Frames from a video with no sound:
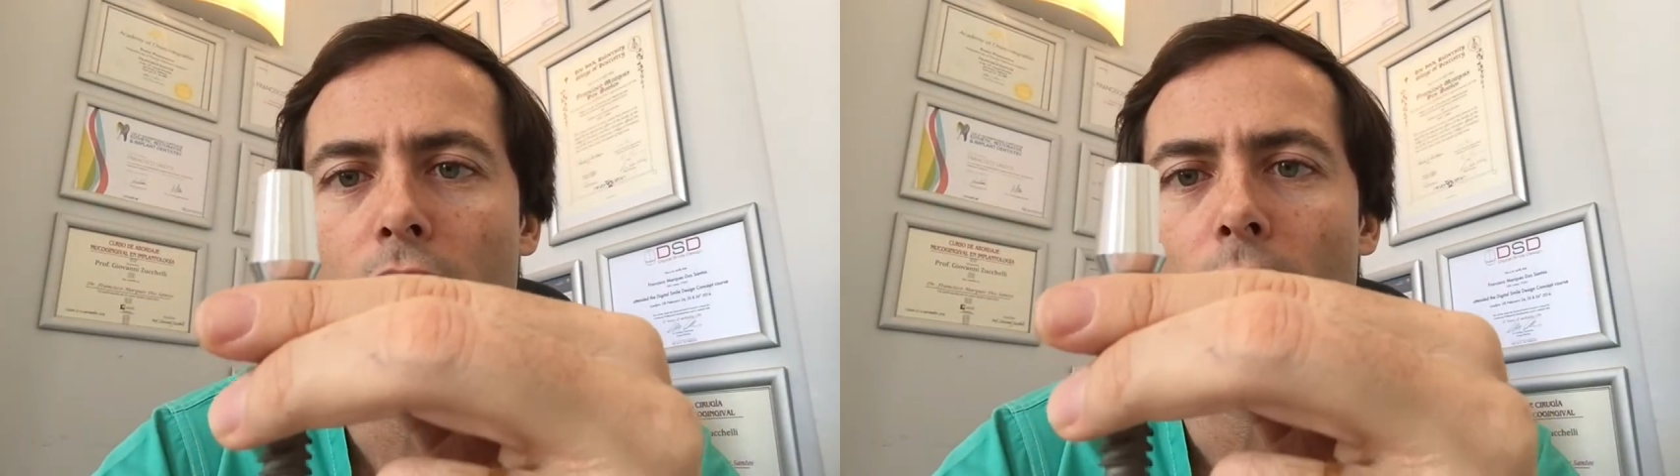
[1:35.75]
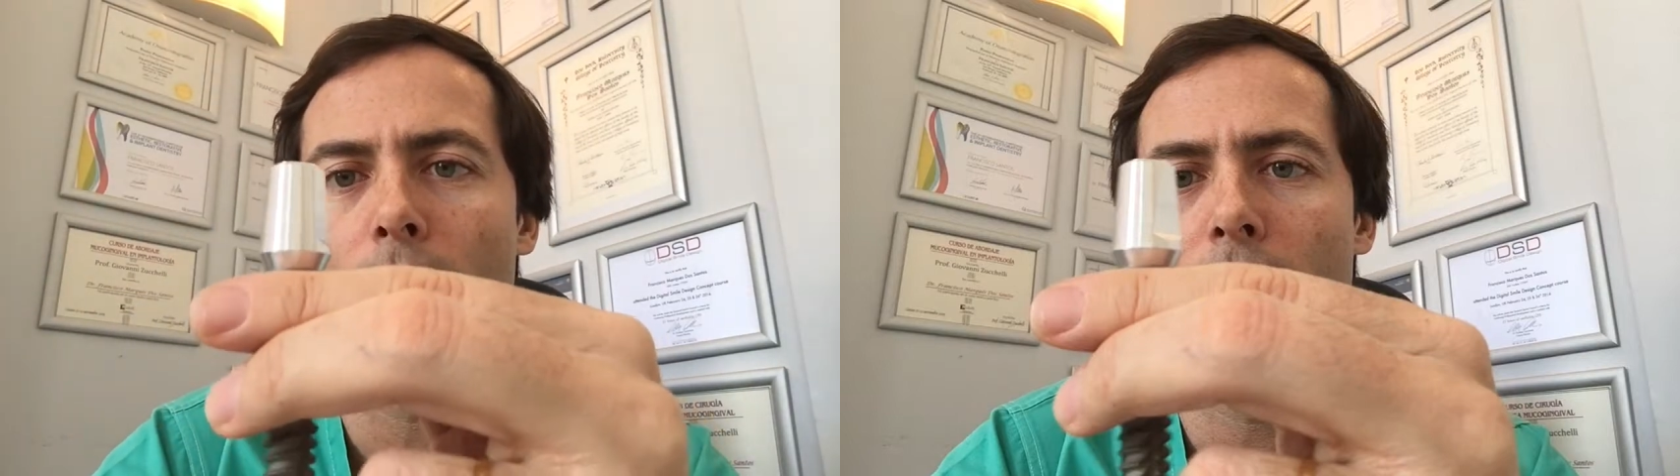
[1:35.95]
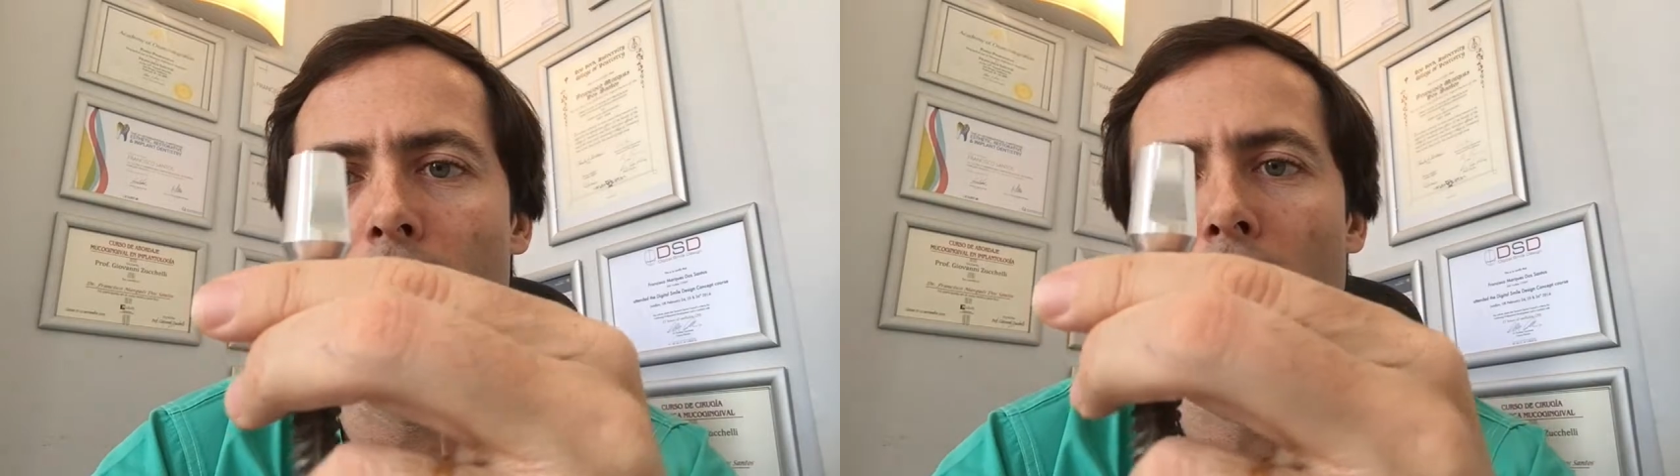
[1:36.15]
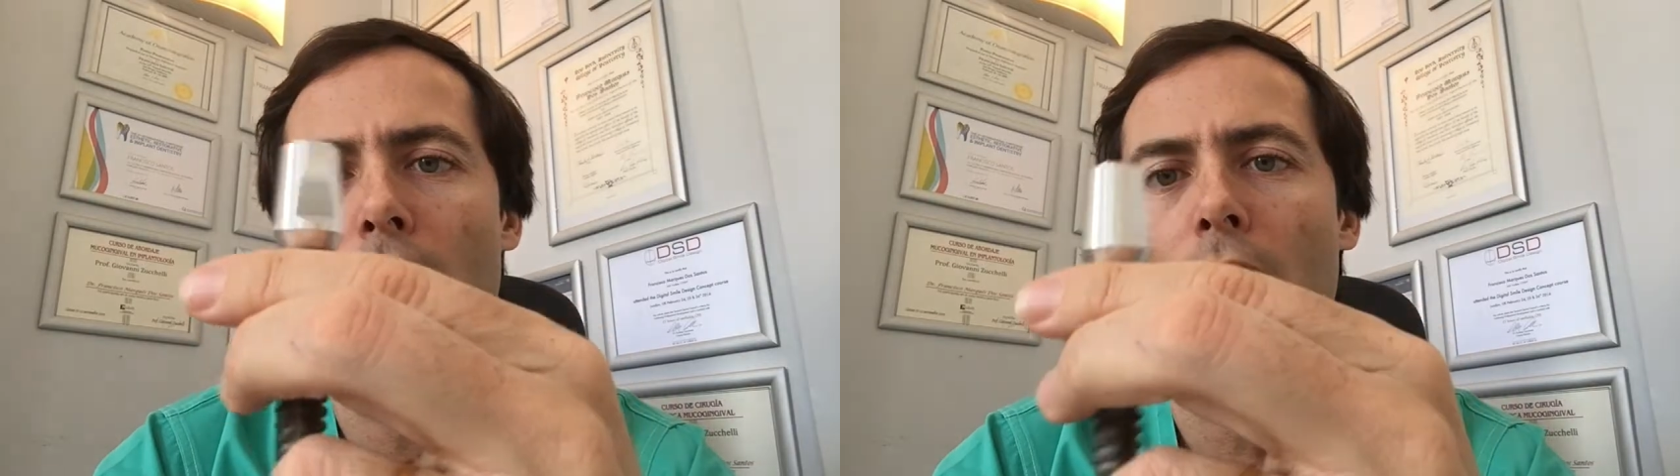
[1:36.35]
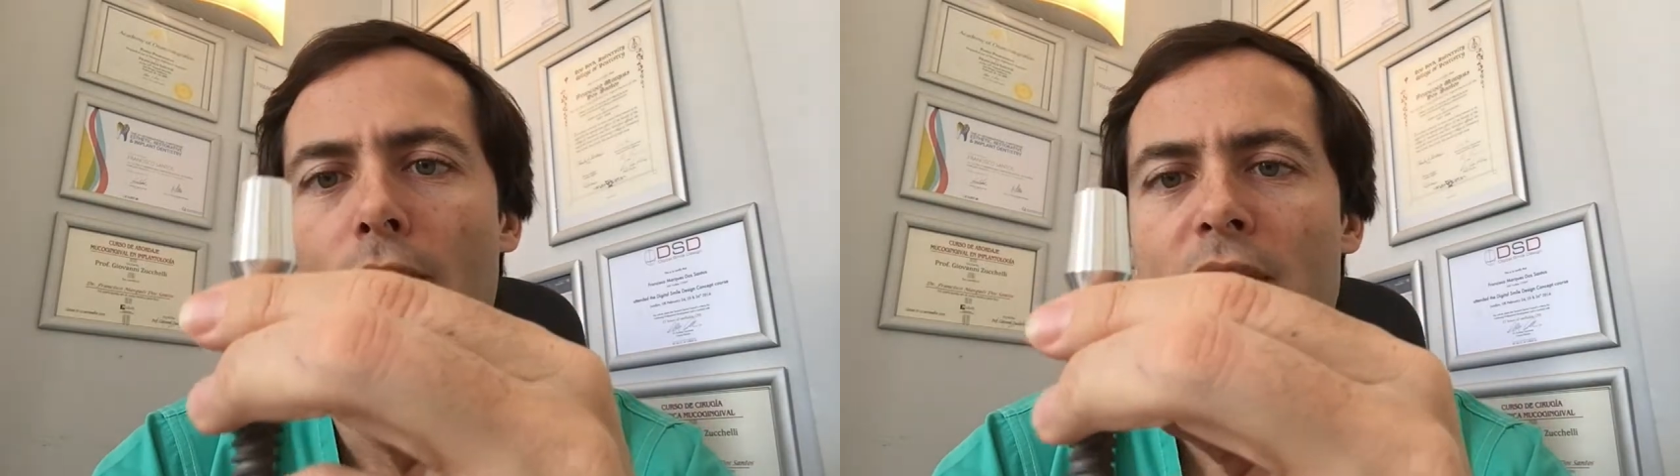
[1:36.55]
top
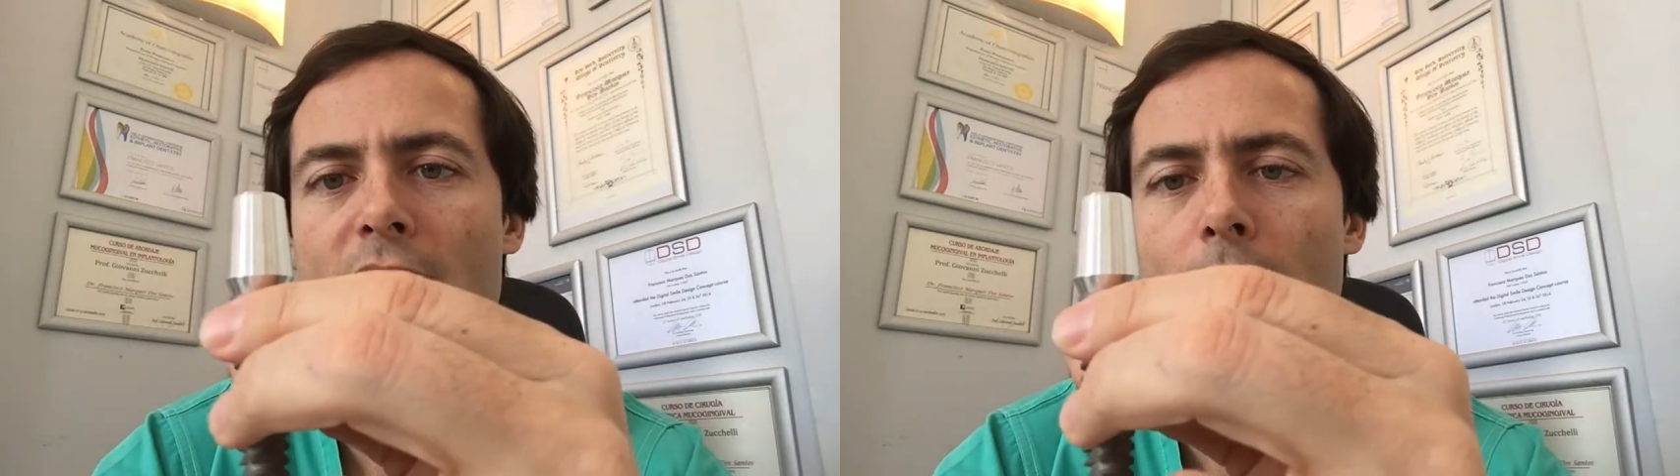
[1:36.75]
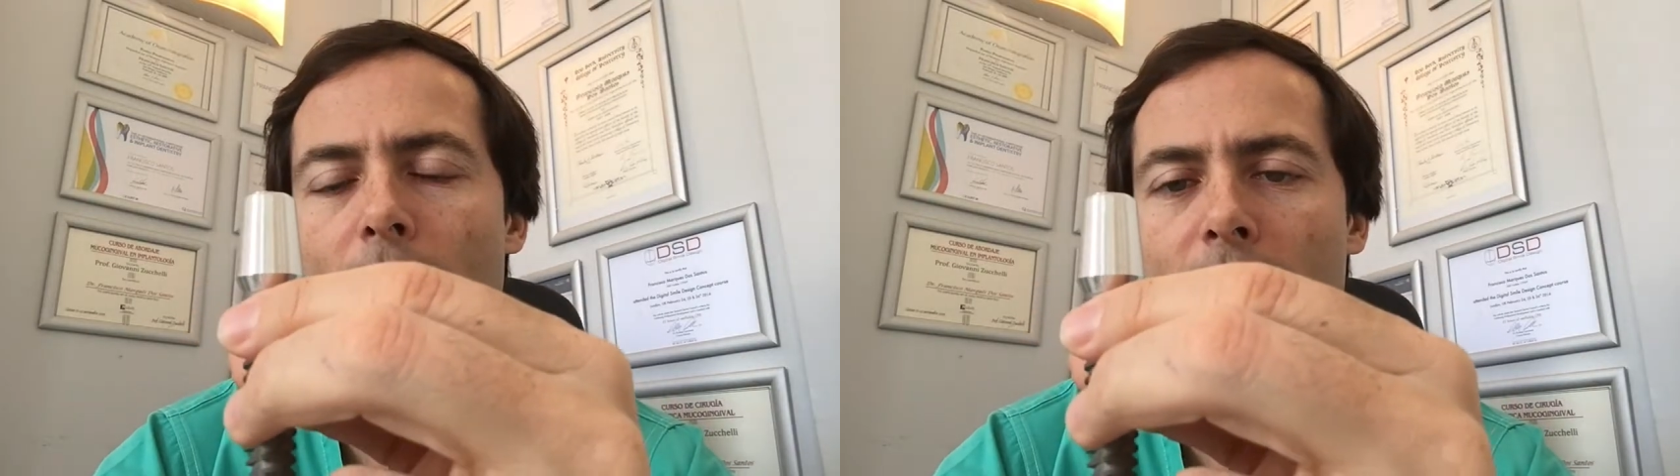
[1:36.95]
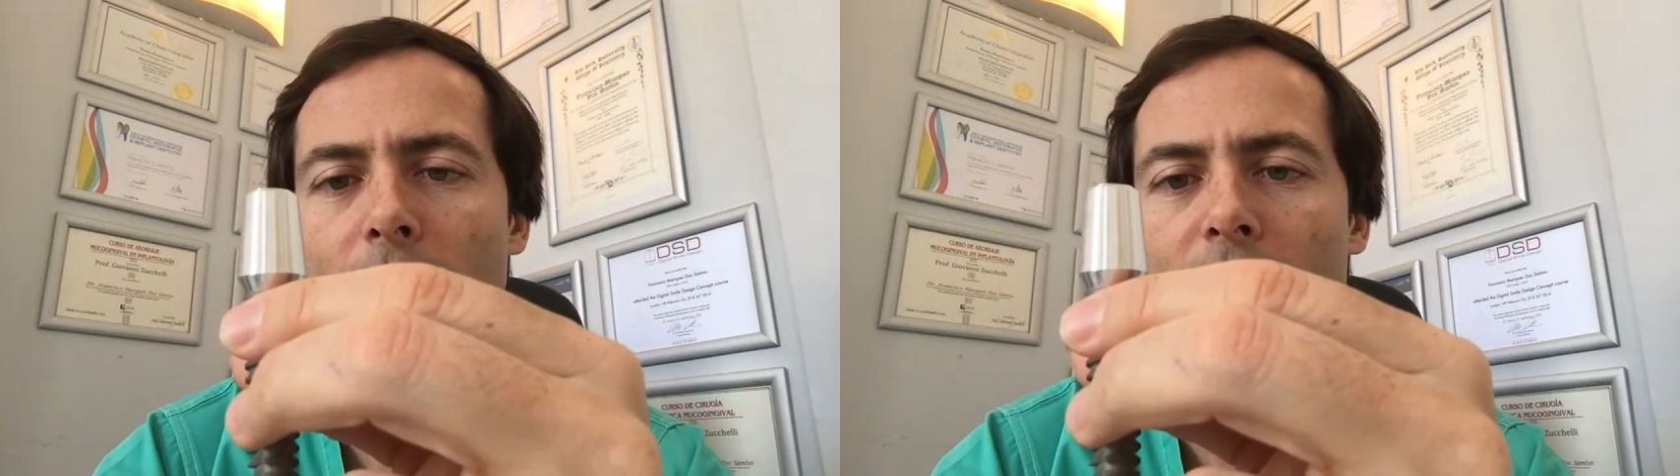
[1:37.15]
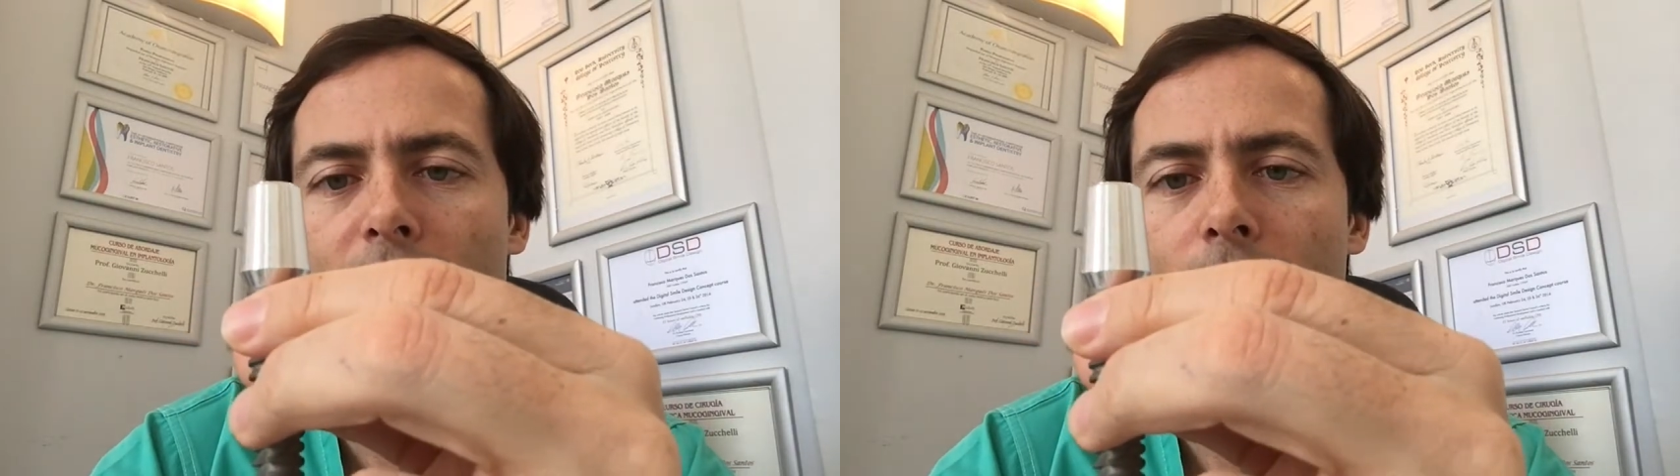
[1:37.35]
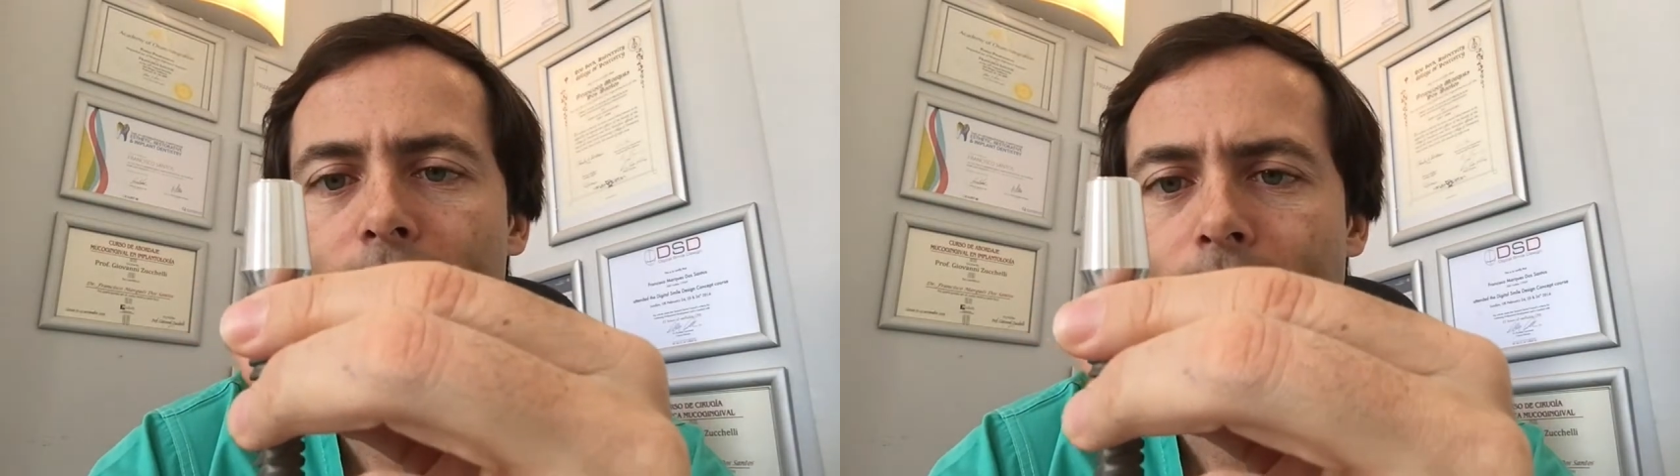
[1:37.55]
of this abutment.